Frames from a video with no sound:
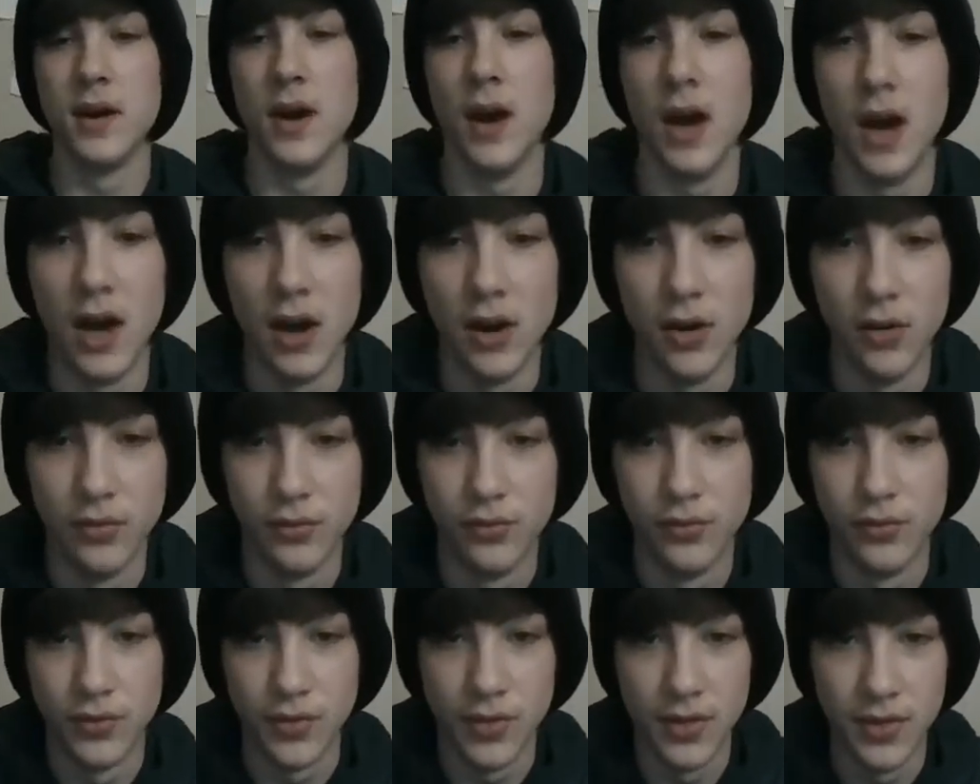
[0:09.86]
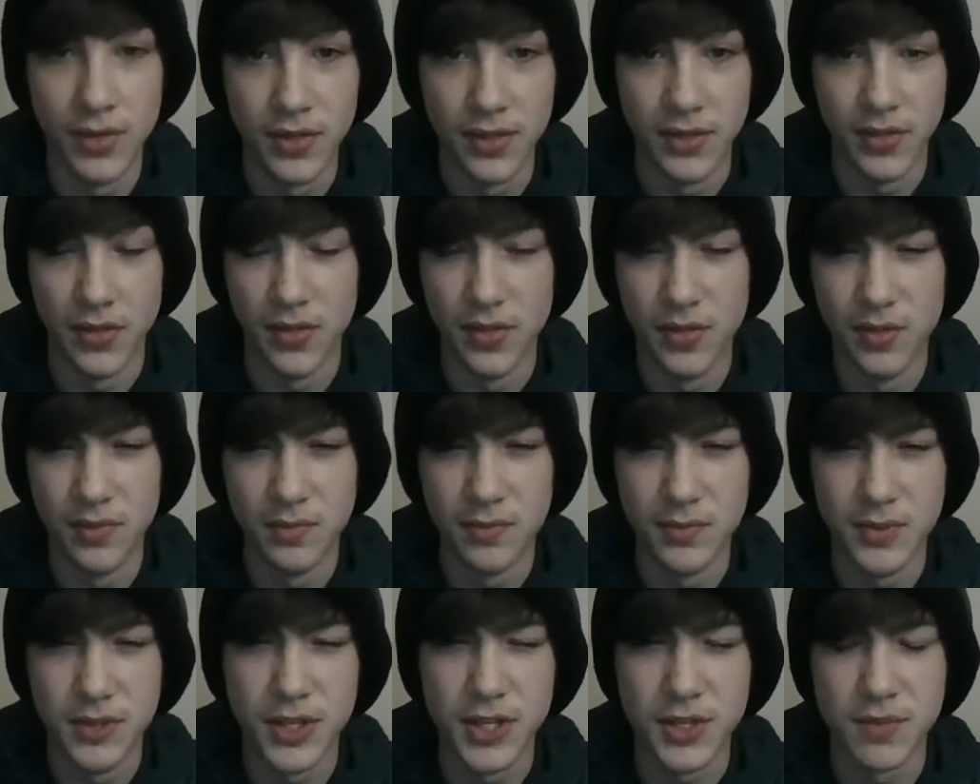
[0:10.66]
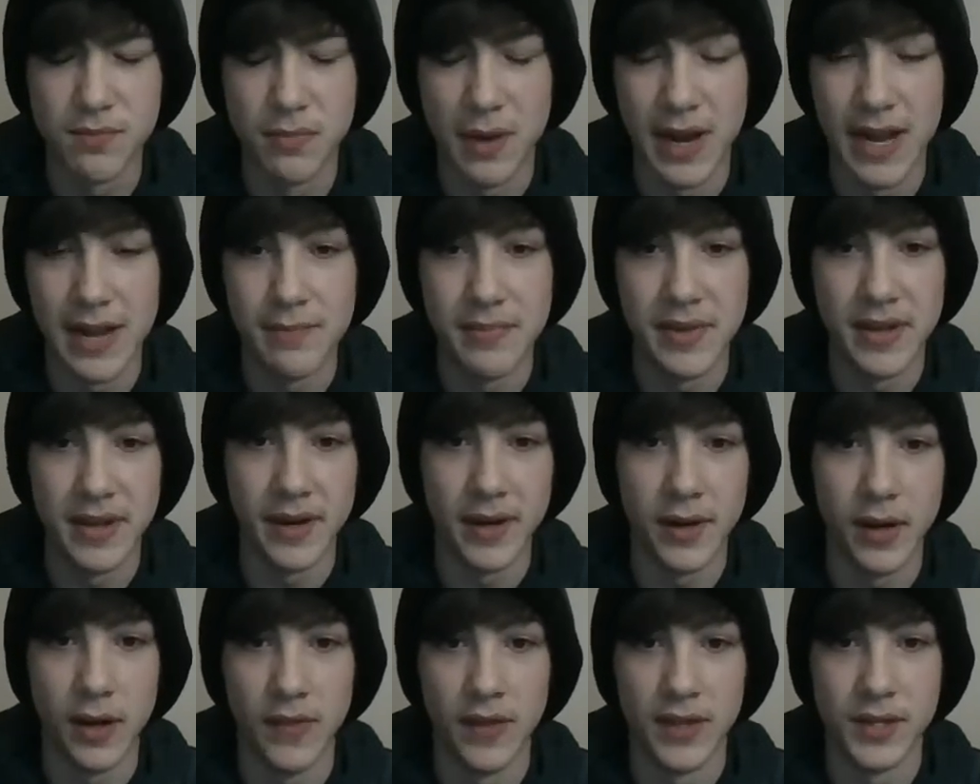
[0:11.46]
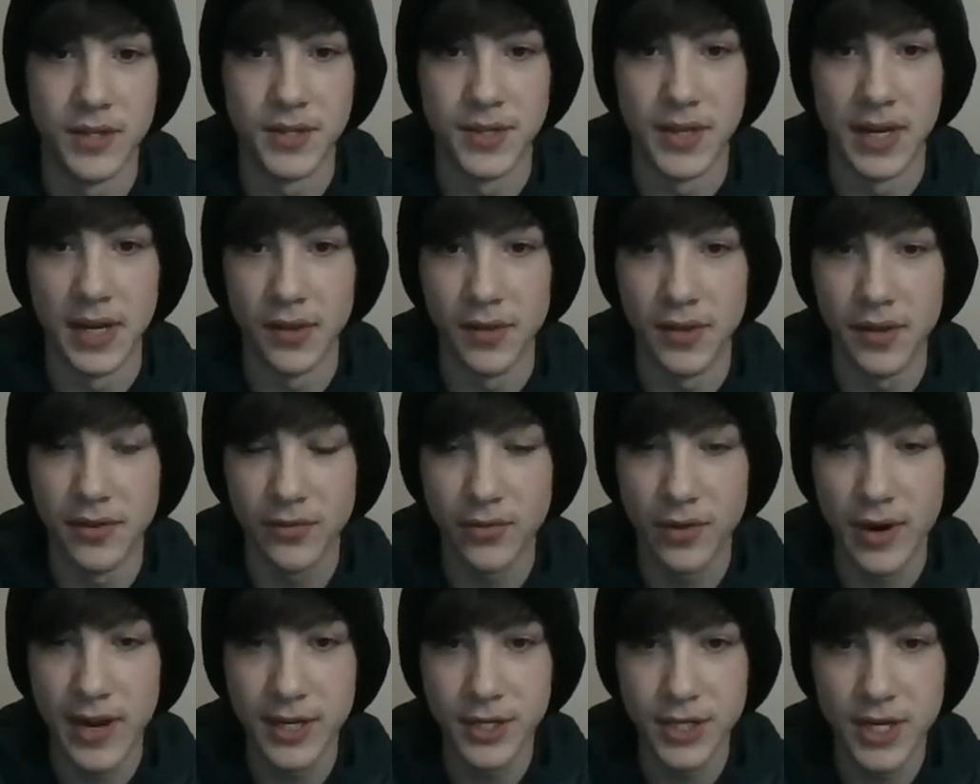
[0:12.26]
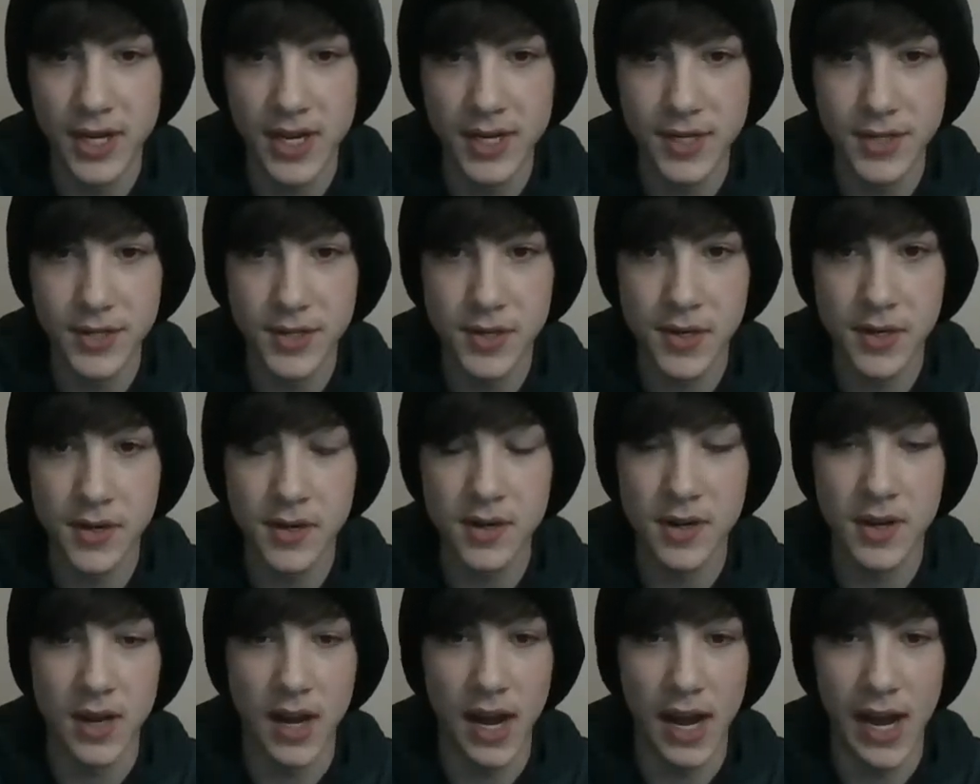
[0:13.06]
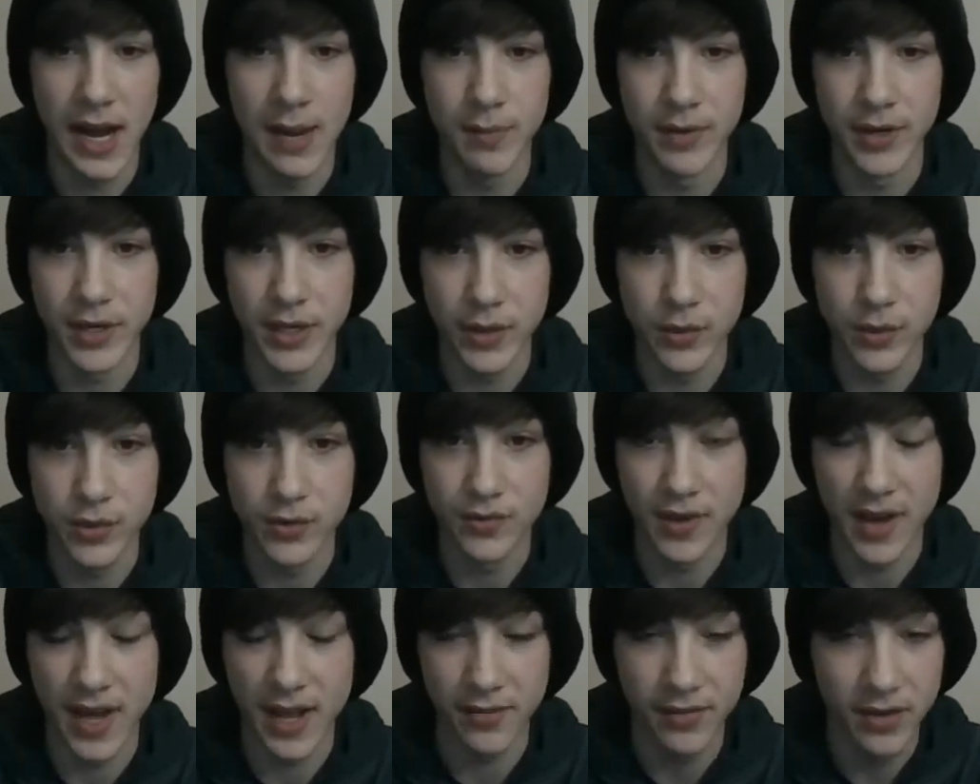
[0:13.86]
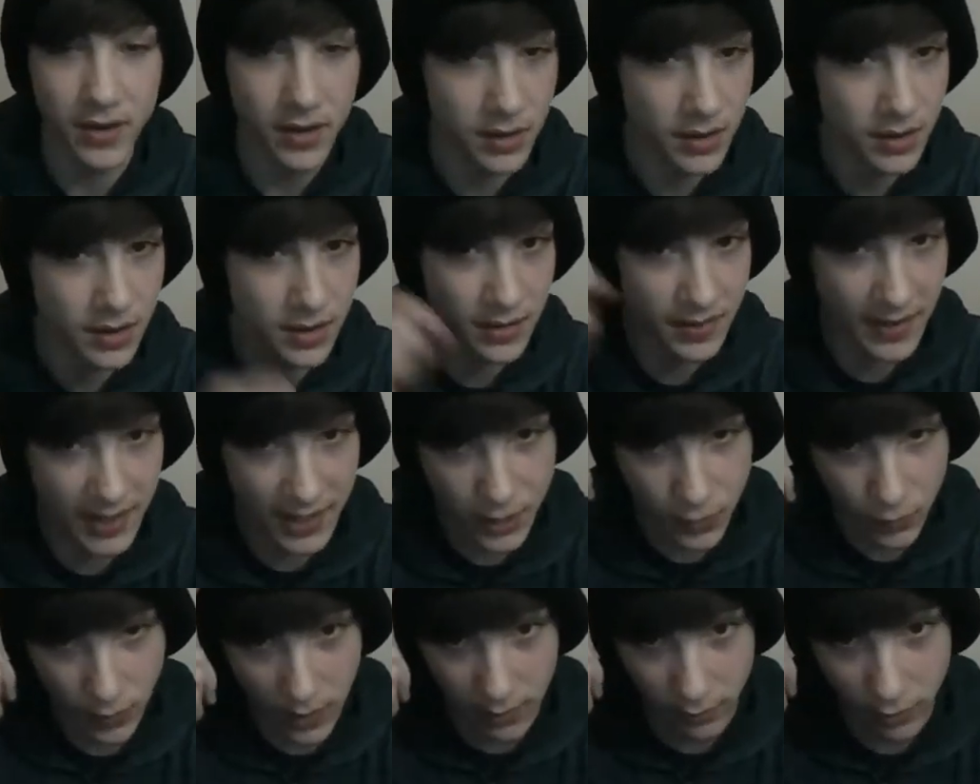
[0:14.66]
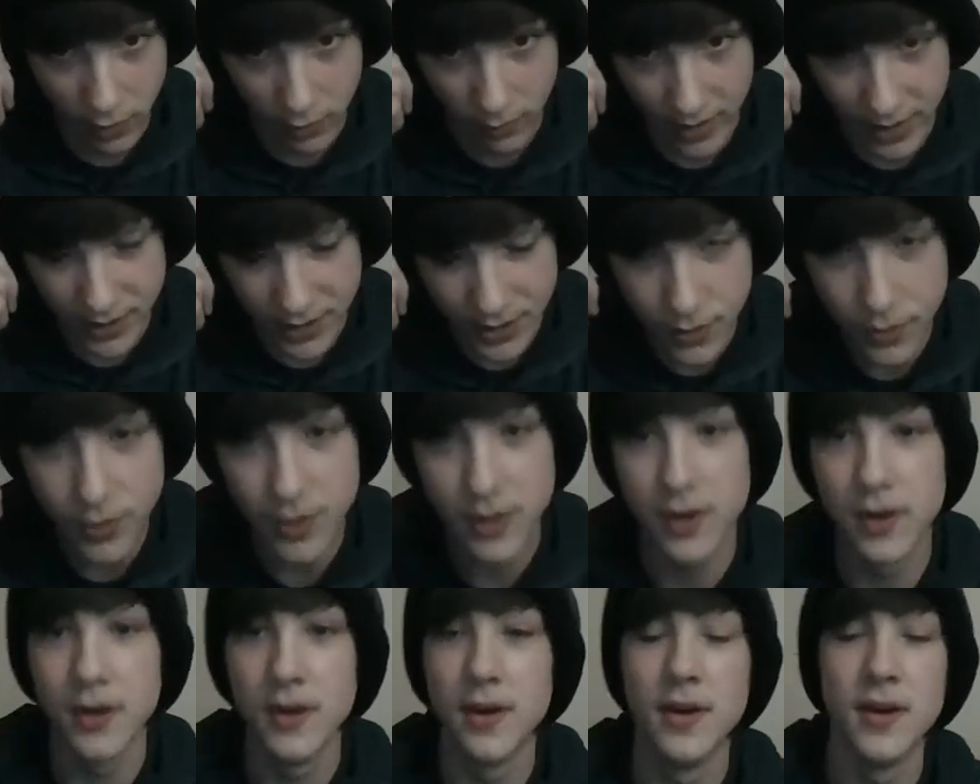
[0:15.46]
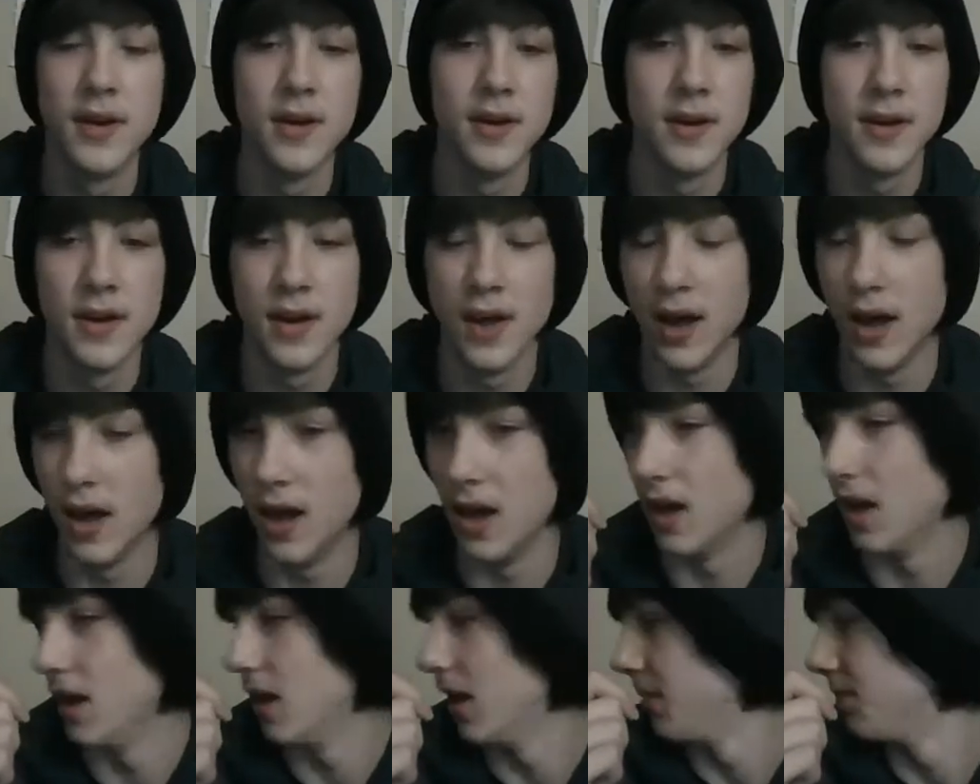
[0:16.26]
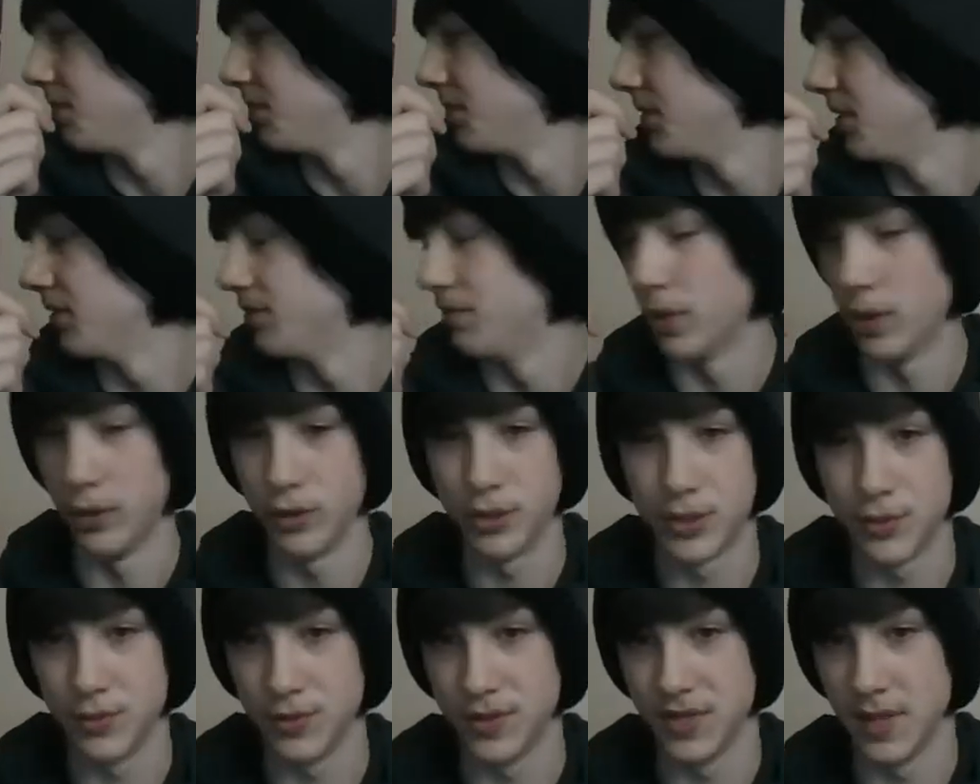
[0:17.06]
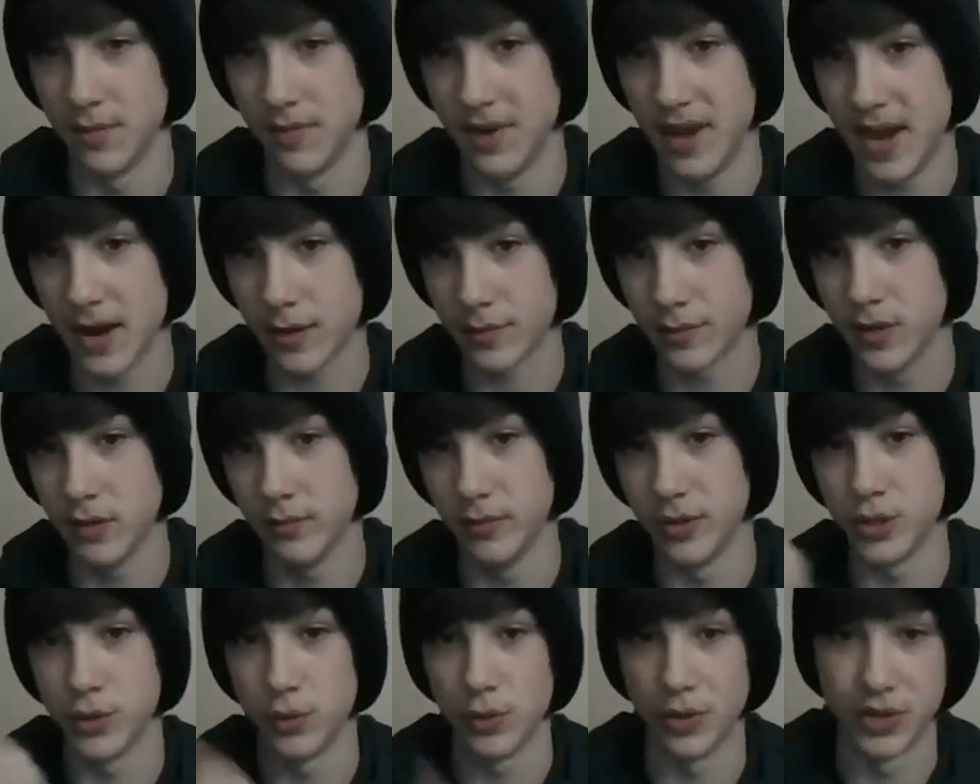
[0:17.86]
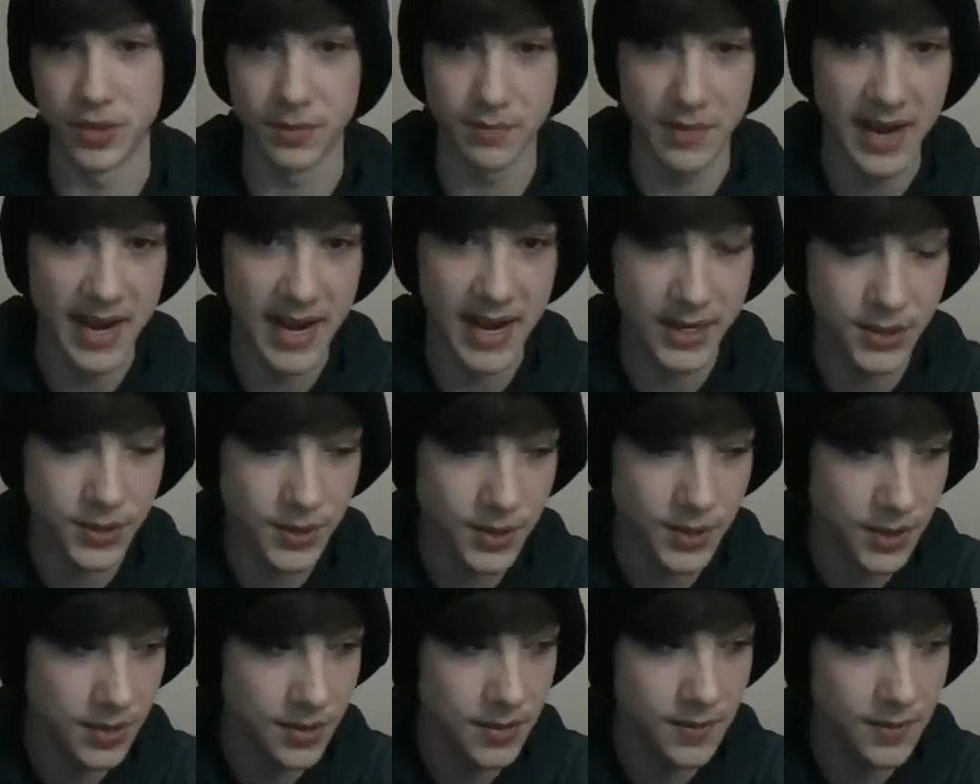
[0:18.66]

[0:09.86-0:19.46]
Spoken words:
of just my opinion on the Zelda franchise. I'm a huge fan of it. That's why I'm wearing my toque. The poster's in the background of Majora's Mask,